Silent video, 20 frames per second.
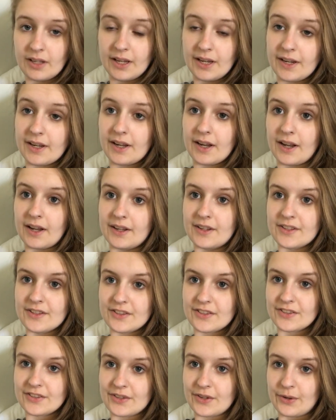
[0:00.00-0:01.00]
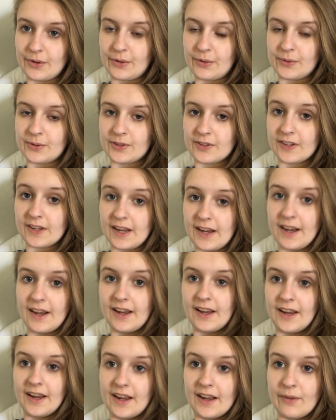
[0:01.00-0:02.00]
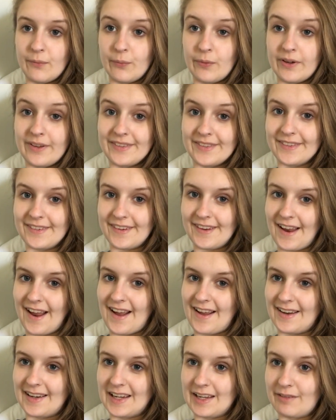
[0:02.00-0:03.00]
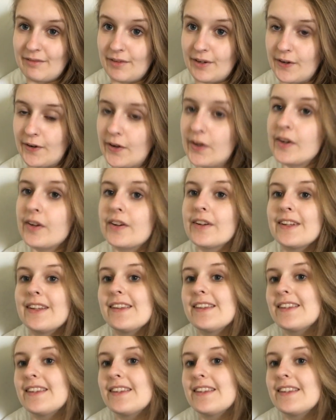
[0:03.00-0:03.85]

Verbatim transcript: Hey guys, so today was not a very good